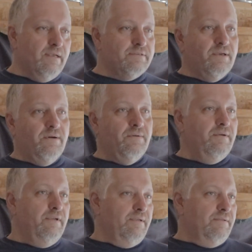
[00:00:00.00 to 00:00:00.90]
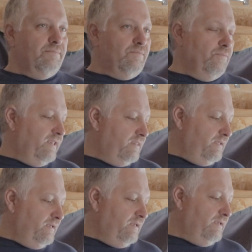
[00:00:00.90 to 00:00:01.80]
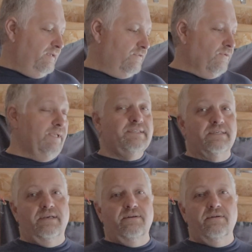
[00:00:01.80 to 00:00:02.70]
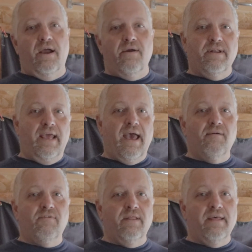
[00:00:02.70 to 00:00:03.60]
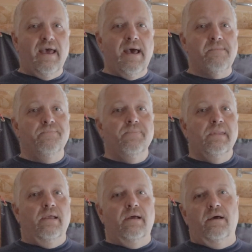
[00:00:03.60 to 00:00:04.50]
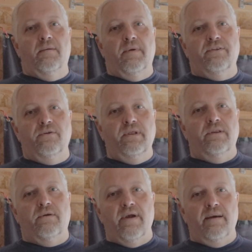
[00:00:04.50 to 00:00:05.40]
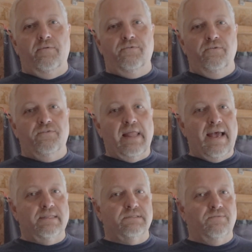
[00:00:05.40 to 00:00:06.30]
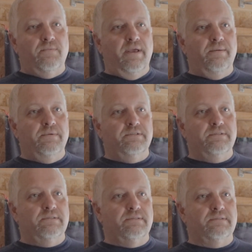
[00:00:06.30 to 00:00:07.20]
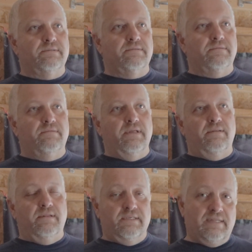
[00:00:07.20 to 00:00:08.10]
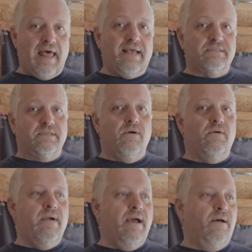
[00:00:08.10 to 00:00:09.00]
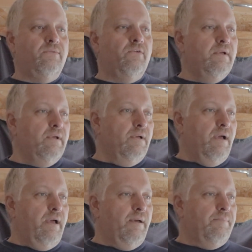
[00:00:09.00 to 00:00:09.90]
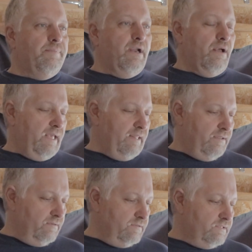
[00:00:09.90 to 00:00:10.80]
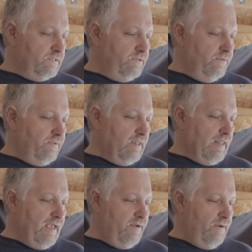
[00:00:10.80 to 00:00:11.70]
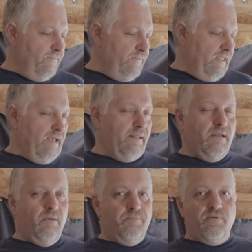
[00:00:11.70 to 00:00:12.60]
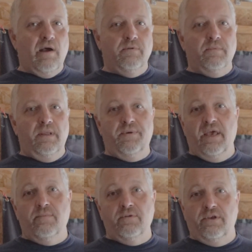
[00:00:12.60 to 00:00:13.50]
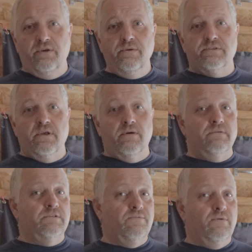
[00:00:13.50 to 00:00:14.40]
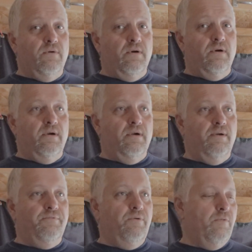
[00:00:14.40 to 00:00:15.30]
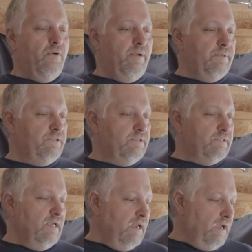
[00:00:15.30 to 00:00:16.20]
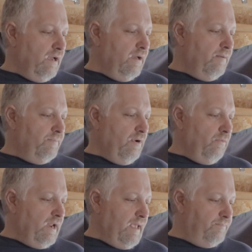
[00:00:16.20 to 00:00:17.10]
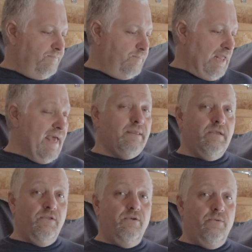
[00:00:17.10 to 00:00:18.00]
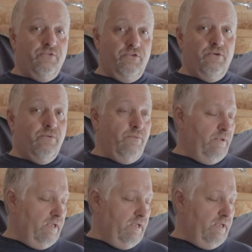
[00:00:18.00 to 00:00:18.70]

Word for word: So with the 2600, I already have all that. I do need to grab a few flats for my images this last go around, but I'll get those sooner than later, and then I'll probably be able to use those for a few more images. But what I plan to do soon